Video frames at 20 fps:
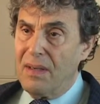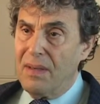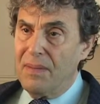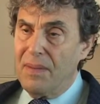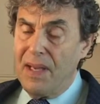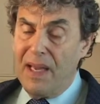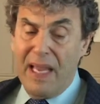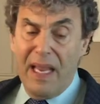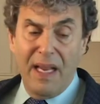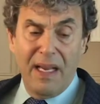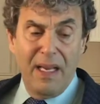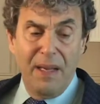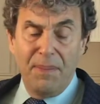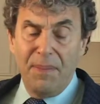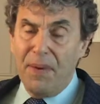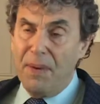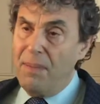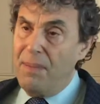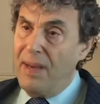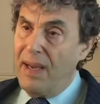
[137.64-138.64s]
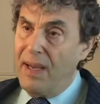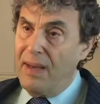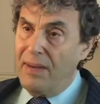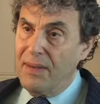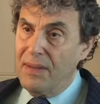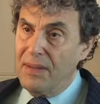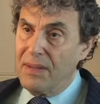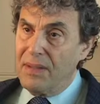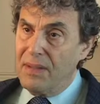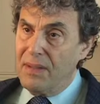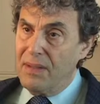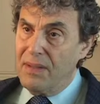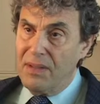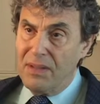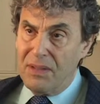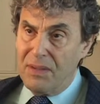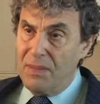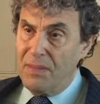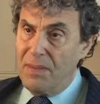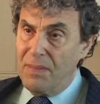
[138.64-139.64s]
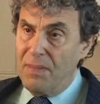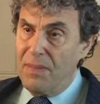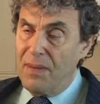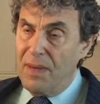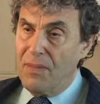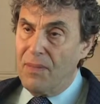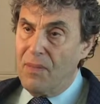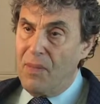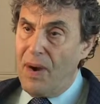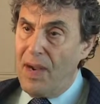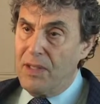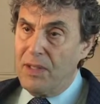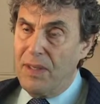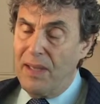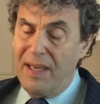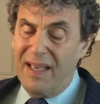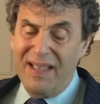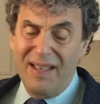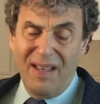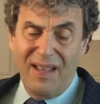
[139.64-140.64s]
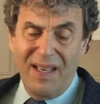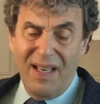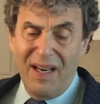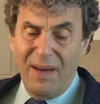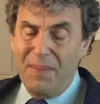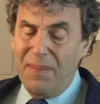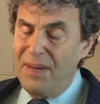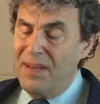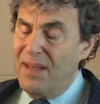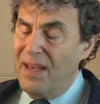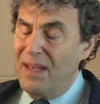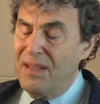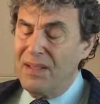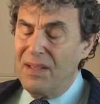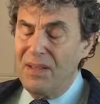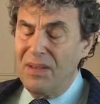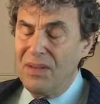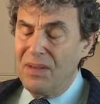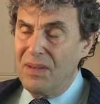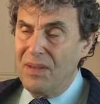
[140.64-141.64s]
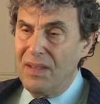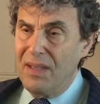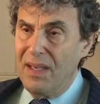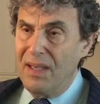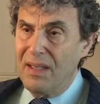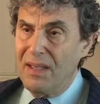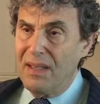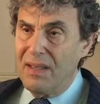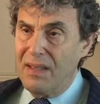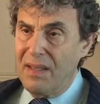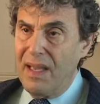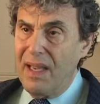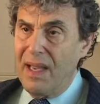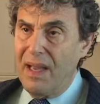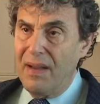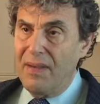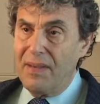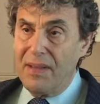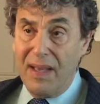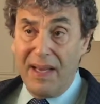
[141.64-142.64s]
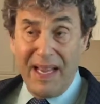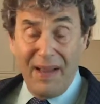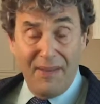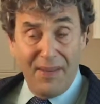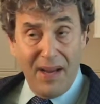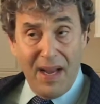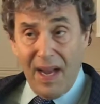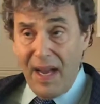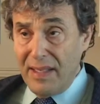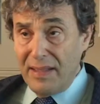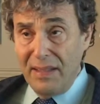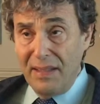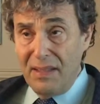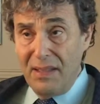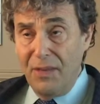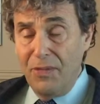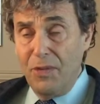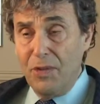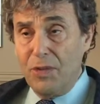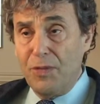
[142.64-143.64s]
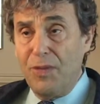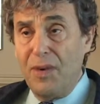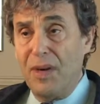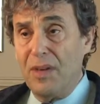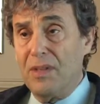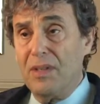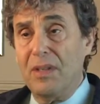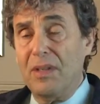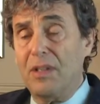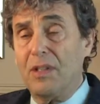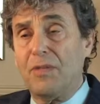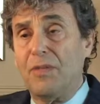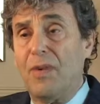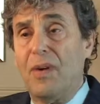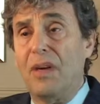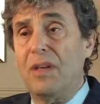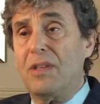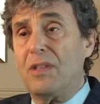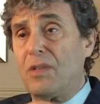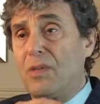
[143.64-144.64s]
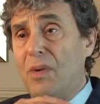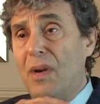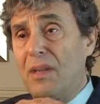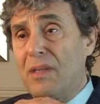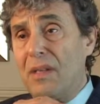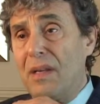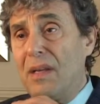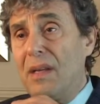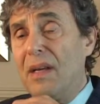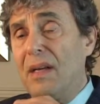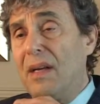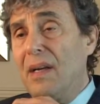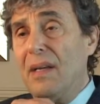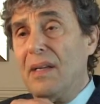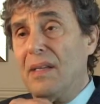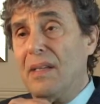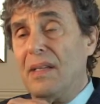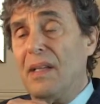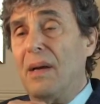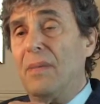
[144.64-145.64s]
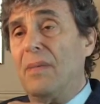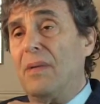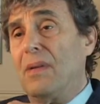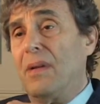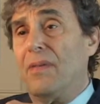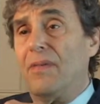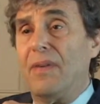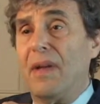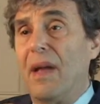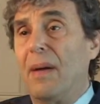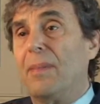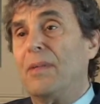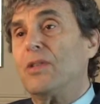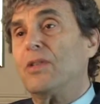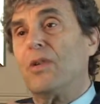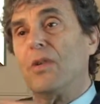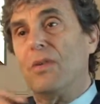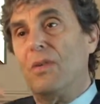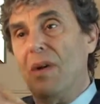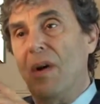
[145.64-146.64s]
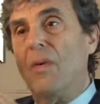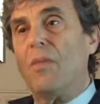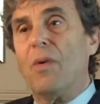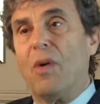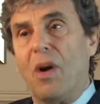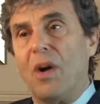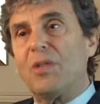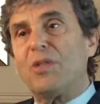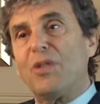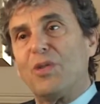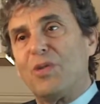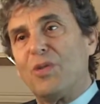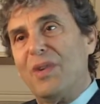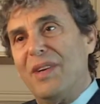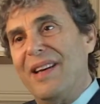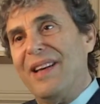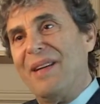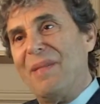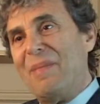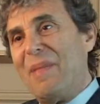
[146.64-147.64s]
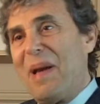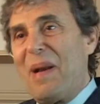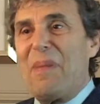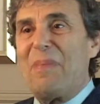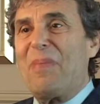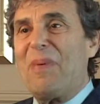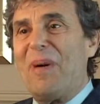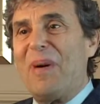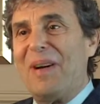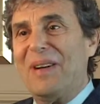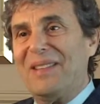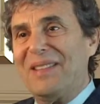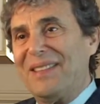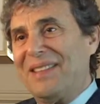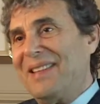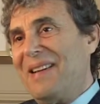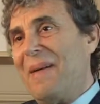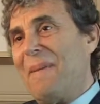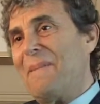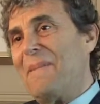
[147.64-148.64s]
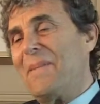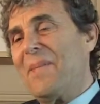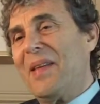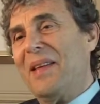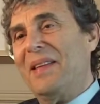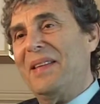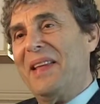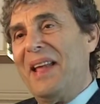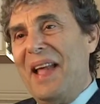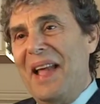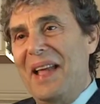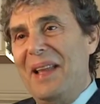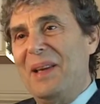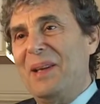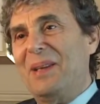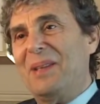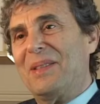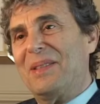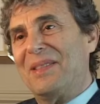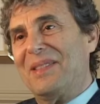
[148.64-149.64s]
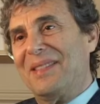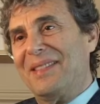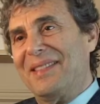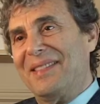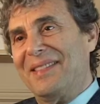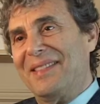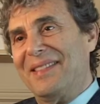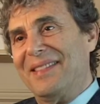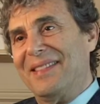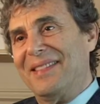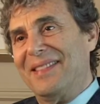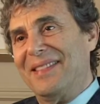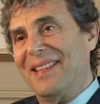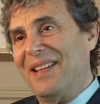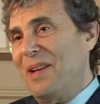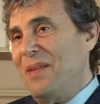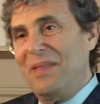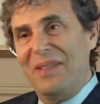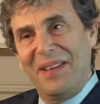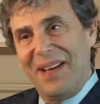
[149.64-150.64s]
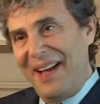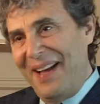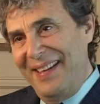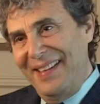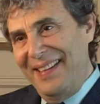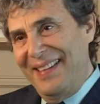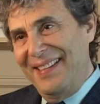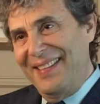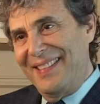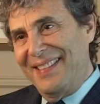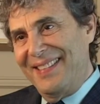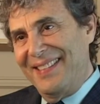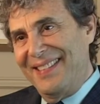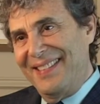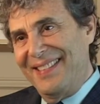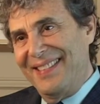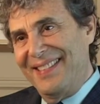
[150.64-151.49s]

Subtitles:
they can't keep their balance. There's wives, they get up at night to urinate. They have cognitive dysfunction. It's very distressing to them and their family. So we're also treating menopause in the 80s and even 90s.